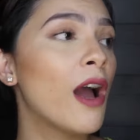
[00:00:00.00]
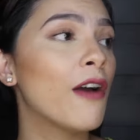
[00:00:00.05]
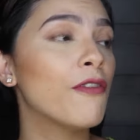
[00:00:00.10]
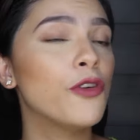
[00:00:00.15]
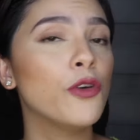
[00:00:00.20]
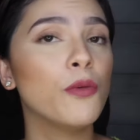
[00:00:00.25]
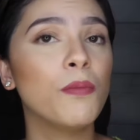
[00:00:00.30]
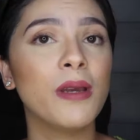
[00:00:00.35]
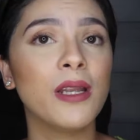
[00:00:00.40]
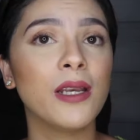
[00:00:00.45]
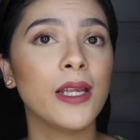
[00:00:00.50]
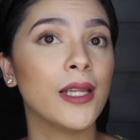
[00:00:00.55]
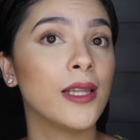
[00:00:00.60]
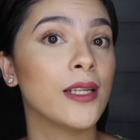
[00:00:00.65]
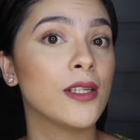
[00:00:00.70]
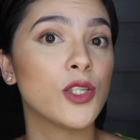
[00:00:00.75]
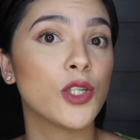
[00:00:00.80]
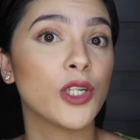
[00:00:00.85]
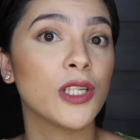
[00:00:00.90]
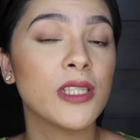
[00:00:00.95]
have you been in
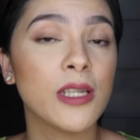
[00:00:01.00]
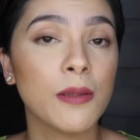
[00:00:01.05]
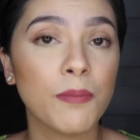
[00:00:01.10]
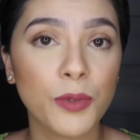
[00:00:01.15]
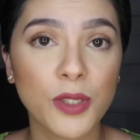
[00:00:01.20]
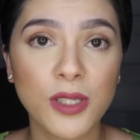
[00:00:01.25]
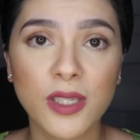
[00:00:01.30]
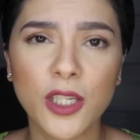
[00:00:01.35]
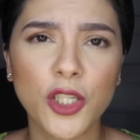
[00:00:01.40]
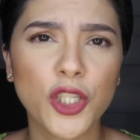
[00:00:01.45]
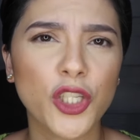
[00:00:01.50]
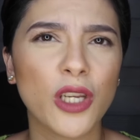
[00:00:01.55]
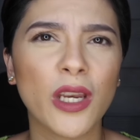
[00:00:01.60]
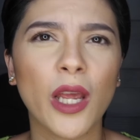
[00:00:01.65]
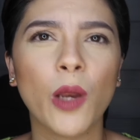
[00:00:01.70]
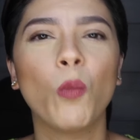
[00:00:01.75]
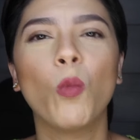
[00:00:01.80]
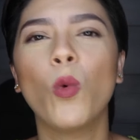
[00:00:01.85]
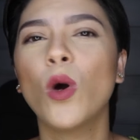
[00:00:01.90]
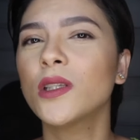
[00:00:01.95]
a certain position
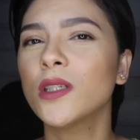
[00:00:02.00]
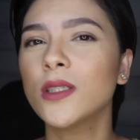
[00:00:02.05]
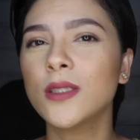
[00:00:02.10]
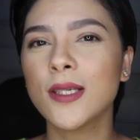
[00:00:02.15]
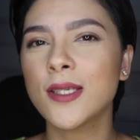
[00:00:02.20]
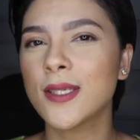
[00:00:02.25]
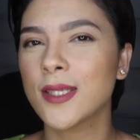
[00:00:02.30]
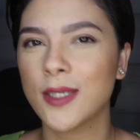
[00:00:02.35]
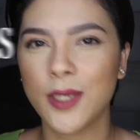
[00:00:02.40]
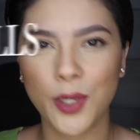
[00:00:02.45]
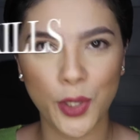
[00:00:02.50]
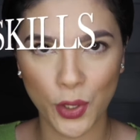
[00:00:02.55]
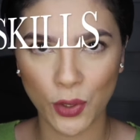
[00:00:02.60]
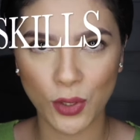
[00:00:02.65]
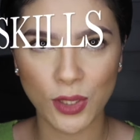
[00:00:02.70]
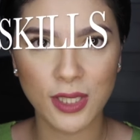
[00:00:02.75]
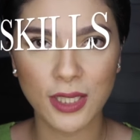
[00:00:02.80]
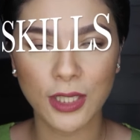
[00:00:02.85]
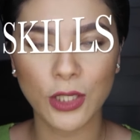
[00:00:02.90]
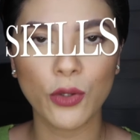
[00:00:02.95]
and what are the
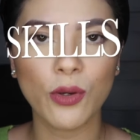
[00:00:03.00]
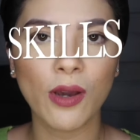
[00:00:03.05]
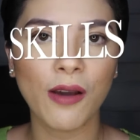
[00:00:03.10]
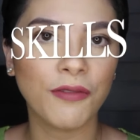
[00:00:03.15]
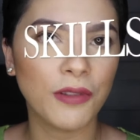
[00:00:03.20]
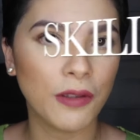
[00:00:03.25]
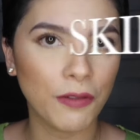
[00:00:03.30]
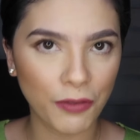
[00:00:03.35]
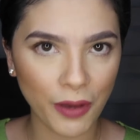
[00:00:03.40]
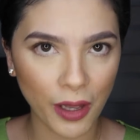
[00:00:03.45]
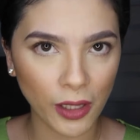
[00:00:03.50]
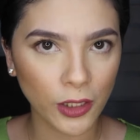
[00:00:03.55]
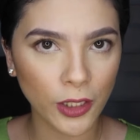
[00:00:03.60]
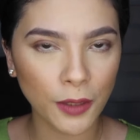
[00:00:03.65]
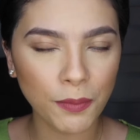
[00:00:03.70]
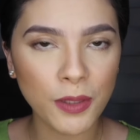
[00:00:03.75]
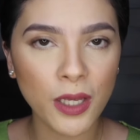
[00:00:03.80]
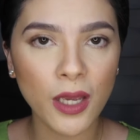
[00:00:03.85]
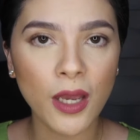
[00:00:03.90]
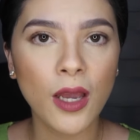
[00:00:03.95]
skills that you have
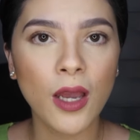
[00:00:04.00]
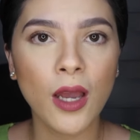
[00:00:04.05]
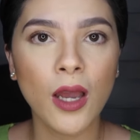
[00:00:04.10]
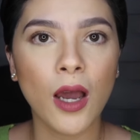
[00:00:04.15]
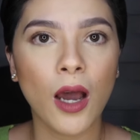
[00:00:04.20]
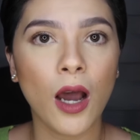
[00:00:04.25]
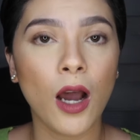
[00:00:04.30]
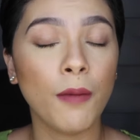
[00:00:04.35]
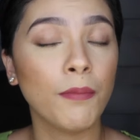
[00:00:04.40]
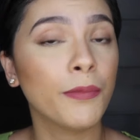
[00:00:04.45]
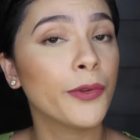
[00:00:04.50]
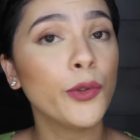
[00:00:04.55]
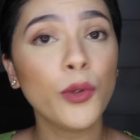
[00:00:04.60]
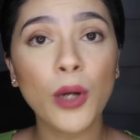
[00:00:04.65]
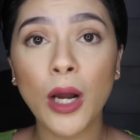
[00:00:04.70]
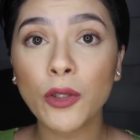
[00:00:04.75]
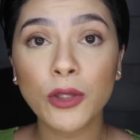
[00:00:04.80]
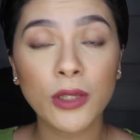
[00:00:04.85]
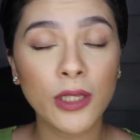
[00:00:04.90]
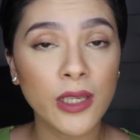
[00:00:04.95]
developed um,
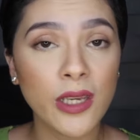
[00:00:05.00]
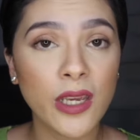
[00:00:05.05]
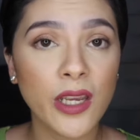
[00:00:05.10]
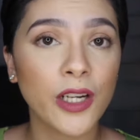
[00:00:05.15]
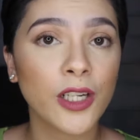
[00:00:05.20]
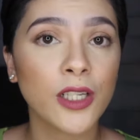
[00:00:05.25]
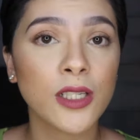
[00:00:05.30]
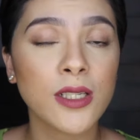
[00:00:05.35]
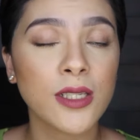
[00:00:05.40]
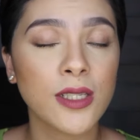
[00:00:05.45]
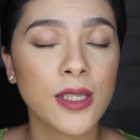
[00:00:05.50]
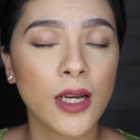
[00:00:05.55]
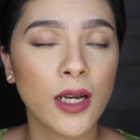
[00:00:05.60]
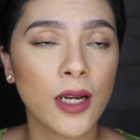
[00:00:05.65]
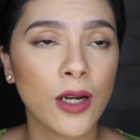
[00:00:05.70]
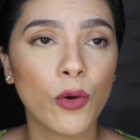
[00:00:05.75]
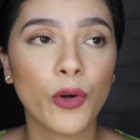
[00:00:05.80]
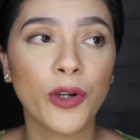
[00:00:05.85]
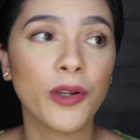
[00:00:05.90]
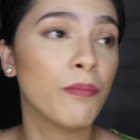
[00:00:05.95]
throughout the years
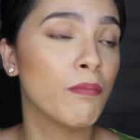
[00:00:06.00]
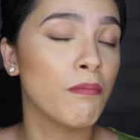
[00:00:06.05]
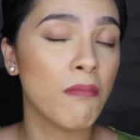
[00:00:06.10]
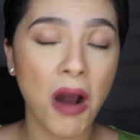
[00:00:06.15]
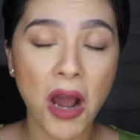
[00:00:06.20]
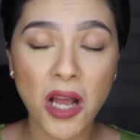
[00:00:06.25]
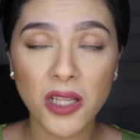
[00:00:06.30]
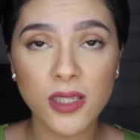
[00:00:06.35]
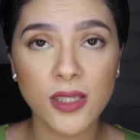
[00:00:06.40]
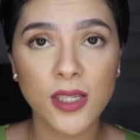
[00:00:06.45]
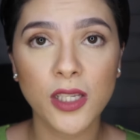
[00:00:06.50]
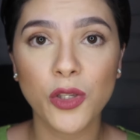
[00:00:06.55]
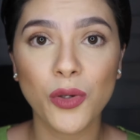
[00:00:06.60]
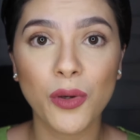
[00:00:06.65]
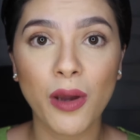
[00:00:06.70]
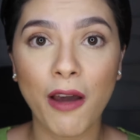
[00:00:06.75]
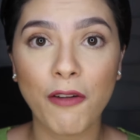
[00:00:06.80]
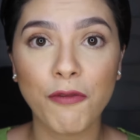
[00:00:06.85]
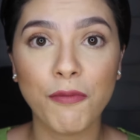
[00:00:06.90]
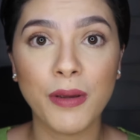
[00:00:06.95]
uh, or months that
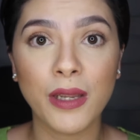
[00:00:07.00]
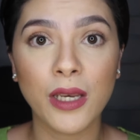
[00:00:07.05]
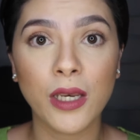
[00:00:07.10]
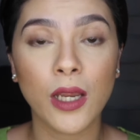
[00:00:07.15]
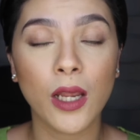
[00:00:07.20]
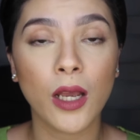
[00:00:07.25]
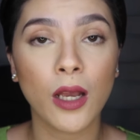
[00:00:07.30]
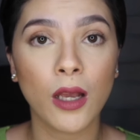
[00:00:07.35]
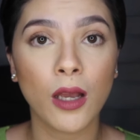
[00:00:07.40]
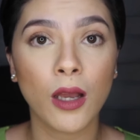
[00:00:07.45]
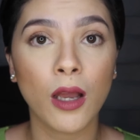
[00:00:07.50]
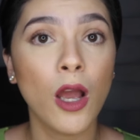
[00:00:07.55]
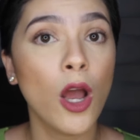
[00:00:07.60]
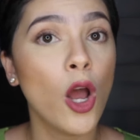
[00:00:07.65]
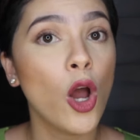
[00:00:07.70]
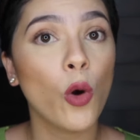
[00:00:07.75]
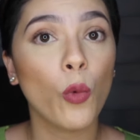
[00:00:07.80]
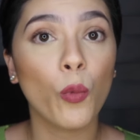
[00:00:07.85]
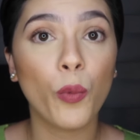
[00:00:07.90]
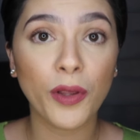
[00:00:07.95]
you have been uh,
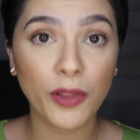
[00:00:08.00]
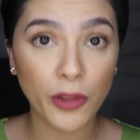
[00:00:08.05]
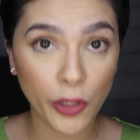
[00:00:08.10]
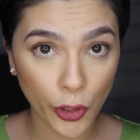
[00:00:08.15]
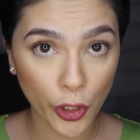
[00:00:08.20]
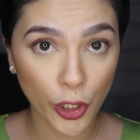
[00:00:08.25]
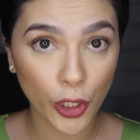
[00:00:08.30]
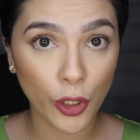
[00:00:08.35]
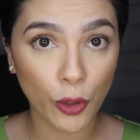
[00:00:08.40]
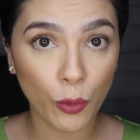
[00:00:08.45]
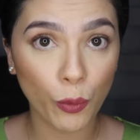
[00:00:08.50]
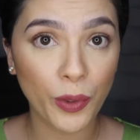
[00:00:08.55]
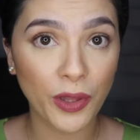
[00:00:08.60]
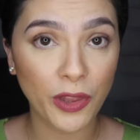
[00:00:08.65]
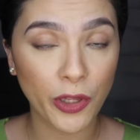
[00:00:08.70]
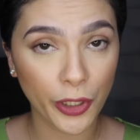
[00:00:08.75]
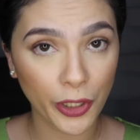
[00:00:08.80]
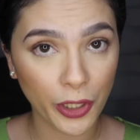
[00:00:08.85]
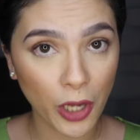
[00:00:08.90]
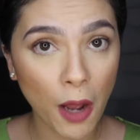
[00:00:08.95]
with your
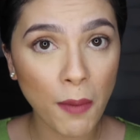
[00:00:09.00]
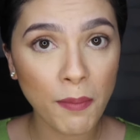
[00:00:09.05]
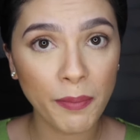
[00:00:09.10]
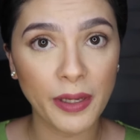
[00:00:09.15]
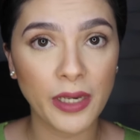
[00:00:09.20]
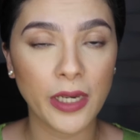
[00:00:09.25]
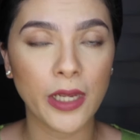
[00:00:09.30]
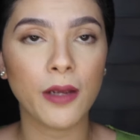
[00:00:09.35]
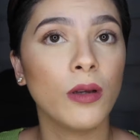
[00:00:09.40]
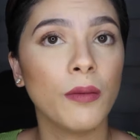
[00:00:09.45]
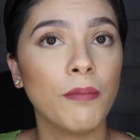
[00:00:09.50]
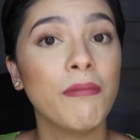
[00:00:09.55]
with your company.